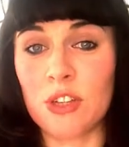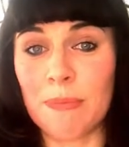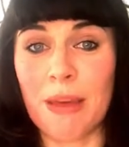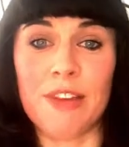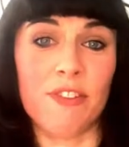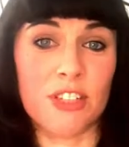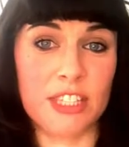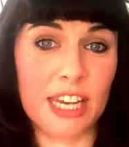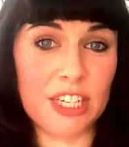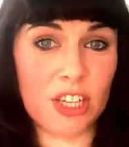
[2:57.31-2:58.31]
you could pay for a
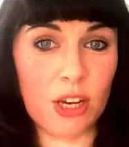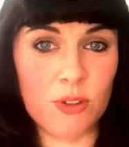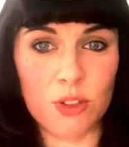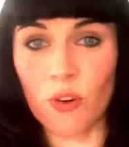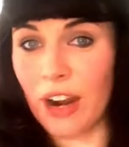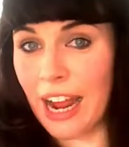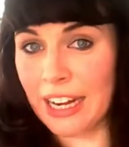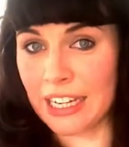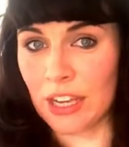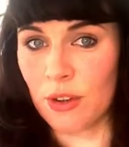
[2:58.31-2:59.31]
stagecoach or a
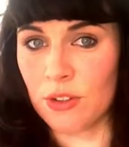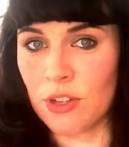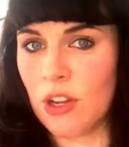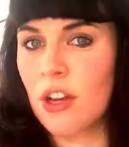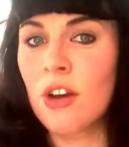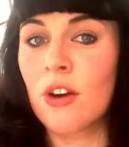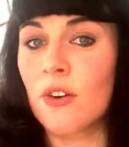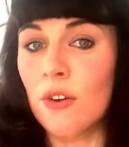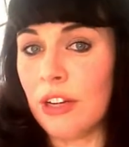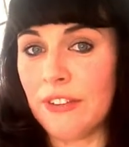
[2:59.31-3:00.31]
hackney coach.
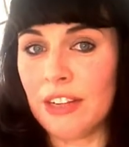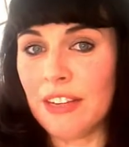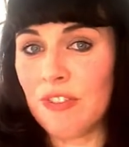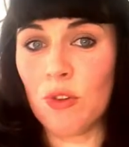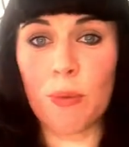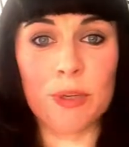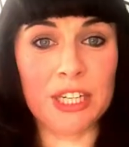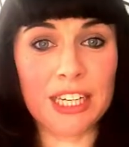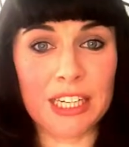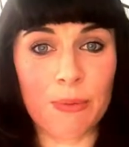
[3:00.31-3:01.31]
Or even if you were
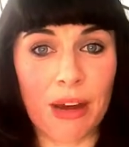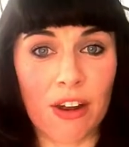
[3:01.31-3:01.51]
particularly